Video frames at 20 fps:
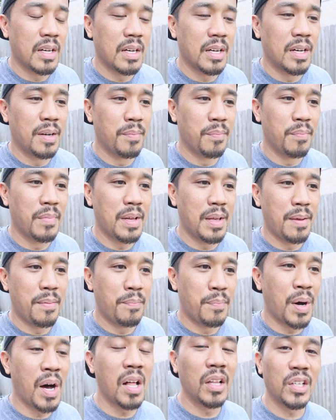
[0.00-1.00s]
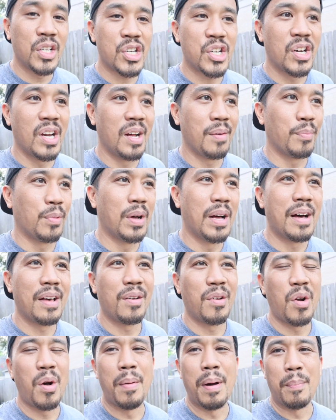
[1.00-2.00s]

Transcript: um, and polish it up. Well, I don't know